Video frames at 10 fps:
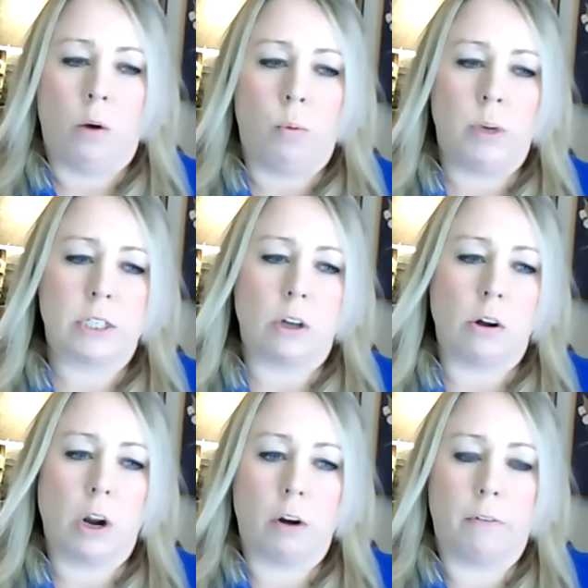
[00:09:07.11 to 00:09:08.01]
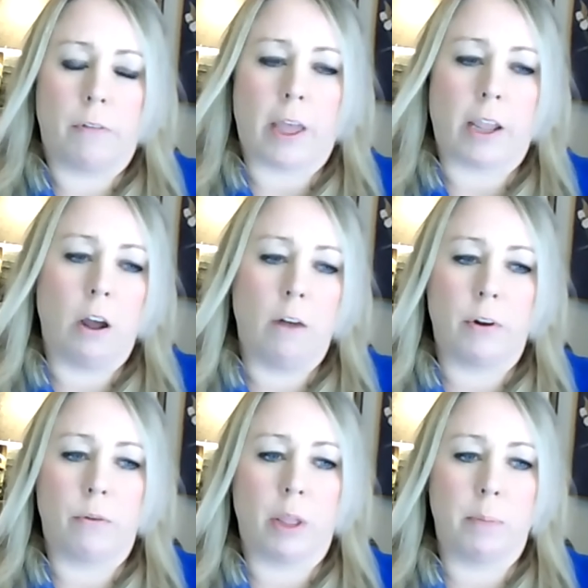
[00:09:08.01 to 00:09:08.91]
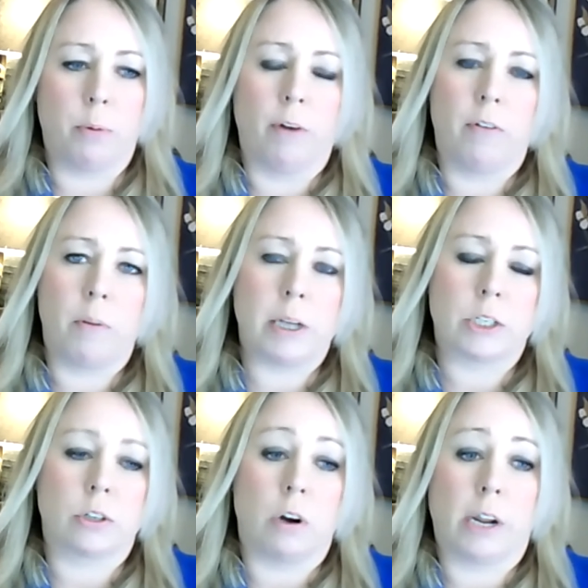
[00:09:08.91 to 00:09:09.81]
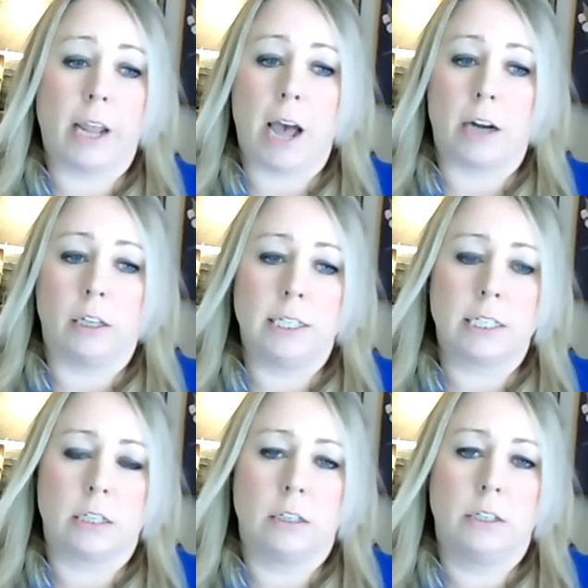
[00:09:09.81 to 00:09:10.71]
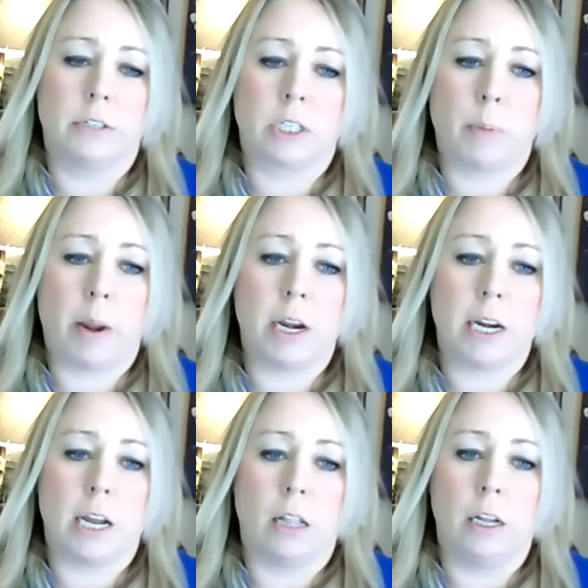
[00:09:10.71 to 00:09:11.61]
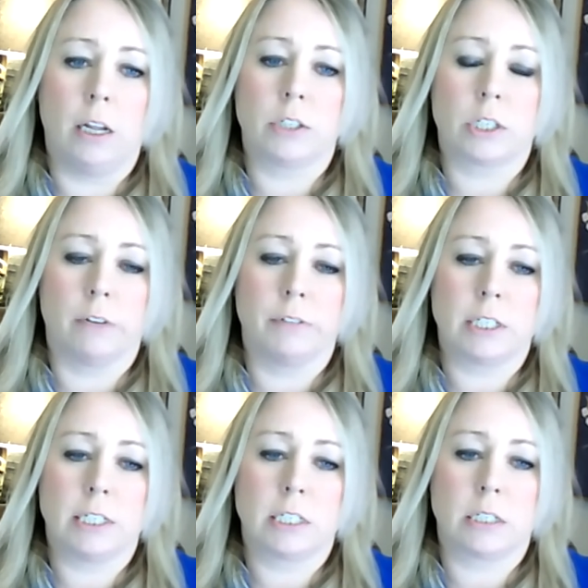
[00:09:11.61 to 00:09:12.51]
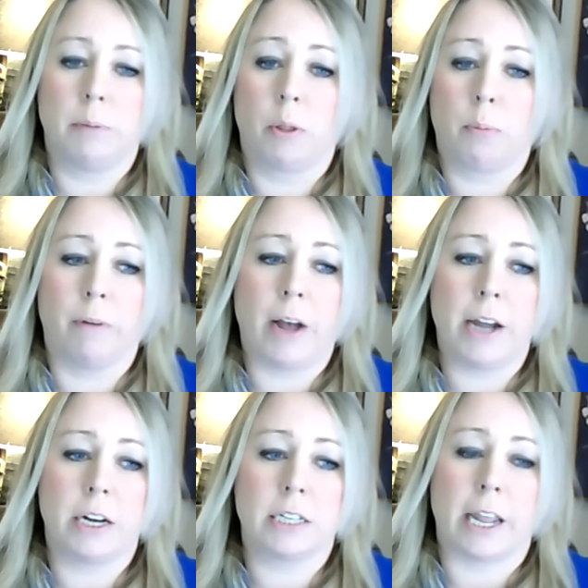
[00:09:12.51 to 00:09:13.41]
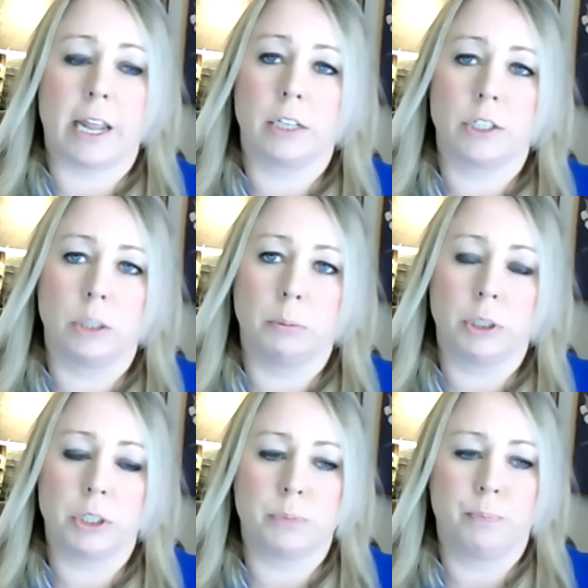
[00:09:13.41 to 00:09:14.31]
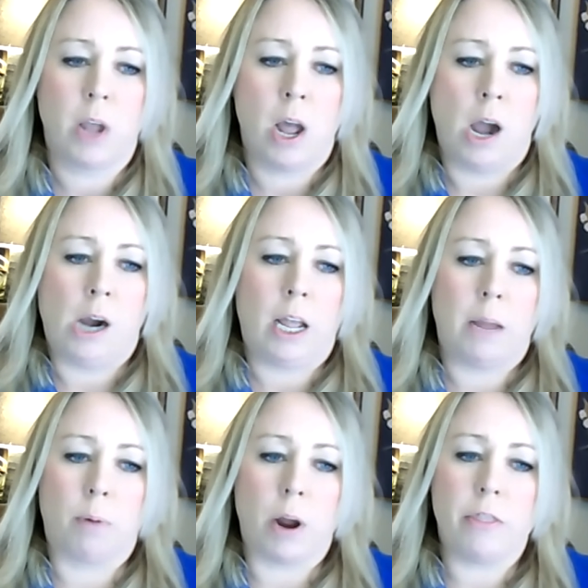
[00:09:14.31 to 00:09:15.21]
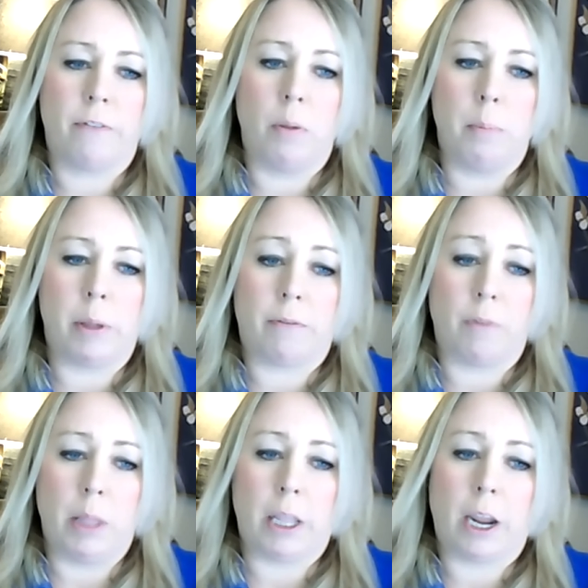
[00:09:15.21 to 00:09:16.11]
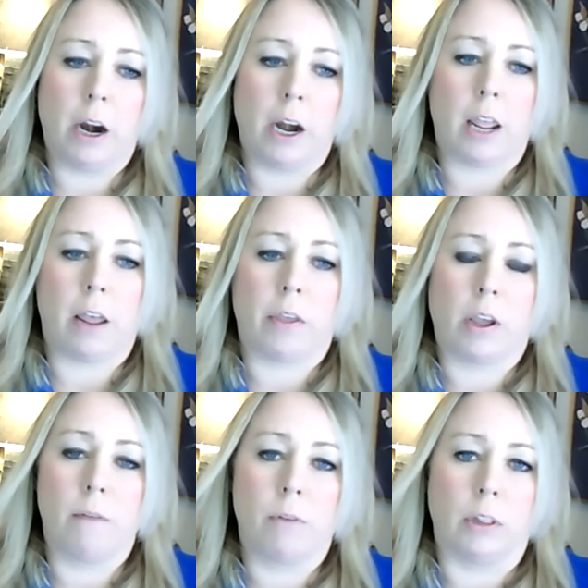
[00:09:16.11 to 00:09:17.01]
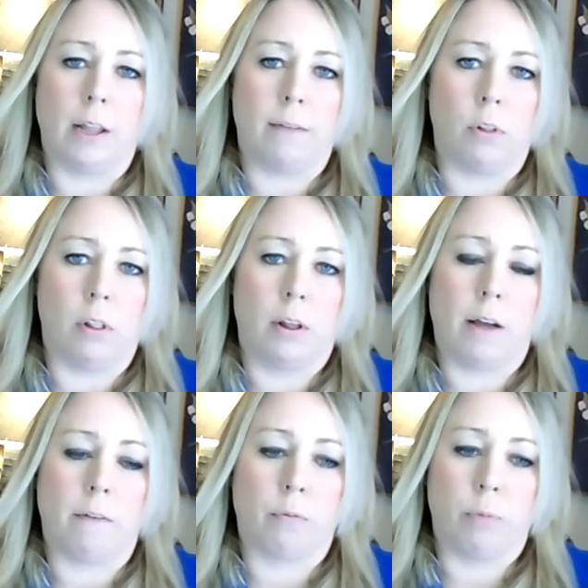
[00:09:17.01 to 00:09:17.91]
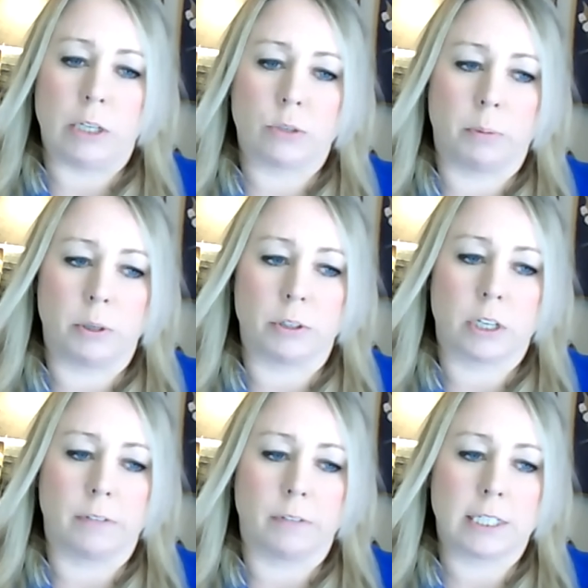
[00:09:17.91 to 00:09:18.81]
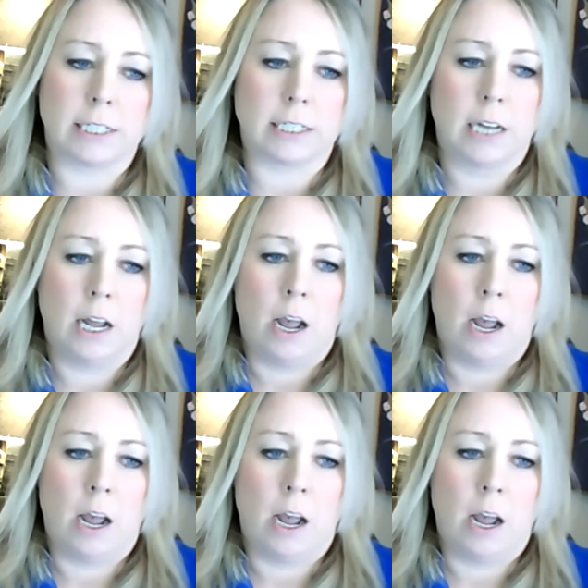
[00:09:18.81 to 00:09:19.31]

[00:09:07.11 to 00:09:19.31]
We saw that COVID really proved to be a strong catalyst to expanding telehealth services to both providers and consumers, and broaden the familiarity and the comfort level of these remote services.